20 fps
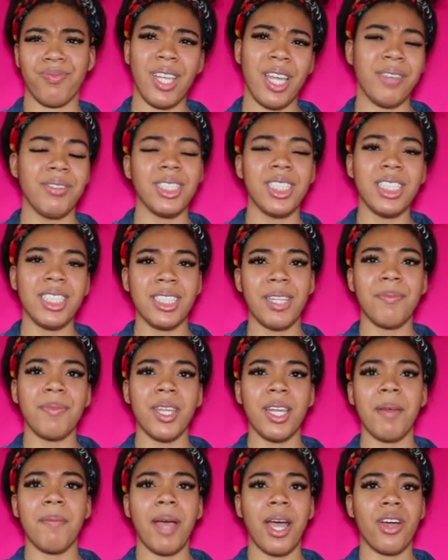it was just
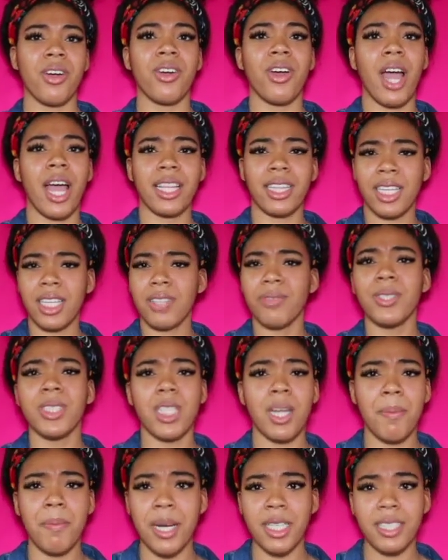something about, I think it
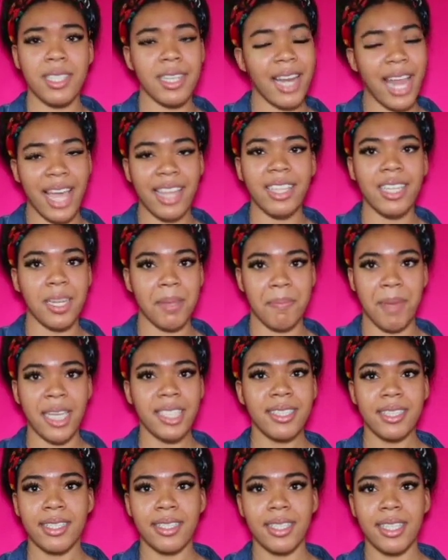was her personality
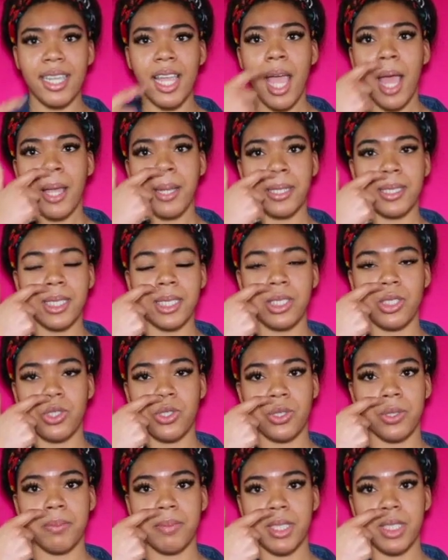basically that just
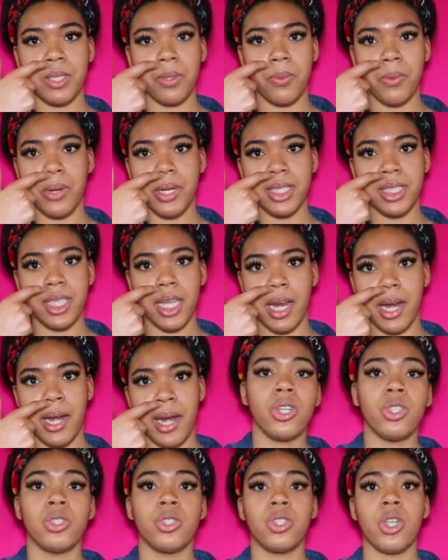drew me towards
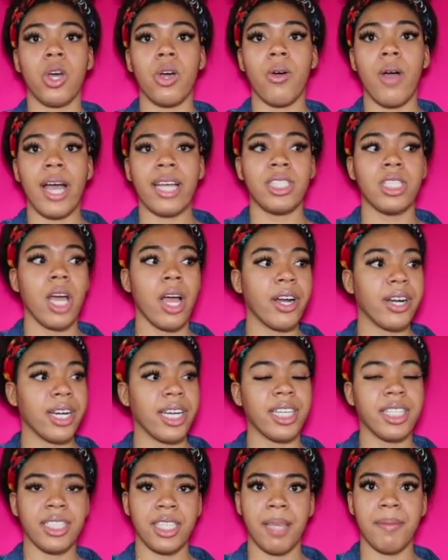her. So I saw her
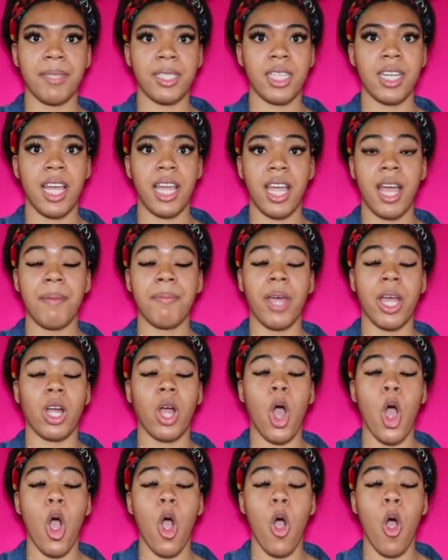Entertainment Tonight. I'm
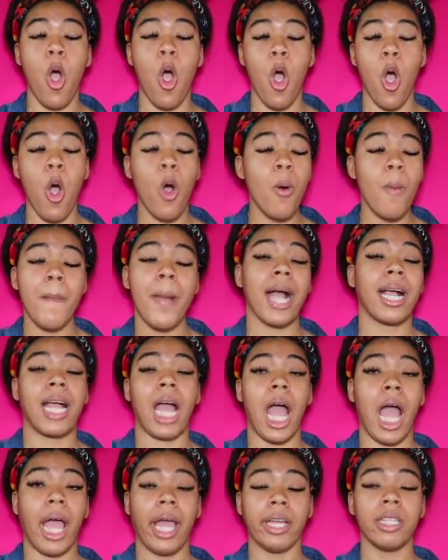like, oh my
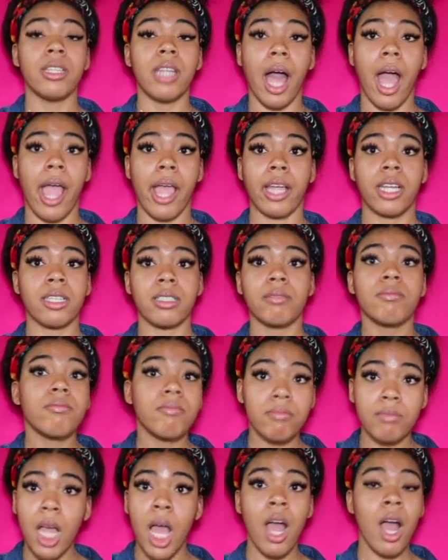God, like,
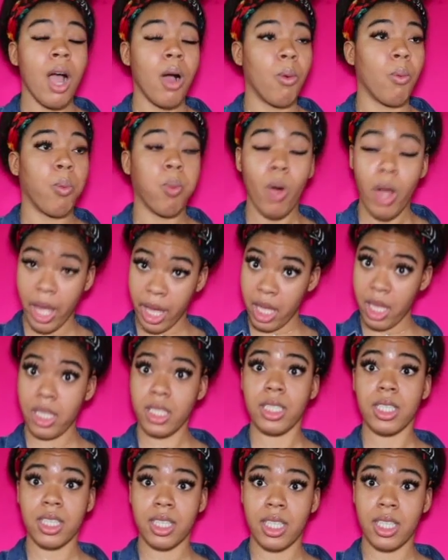what?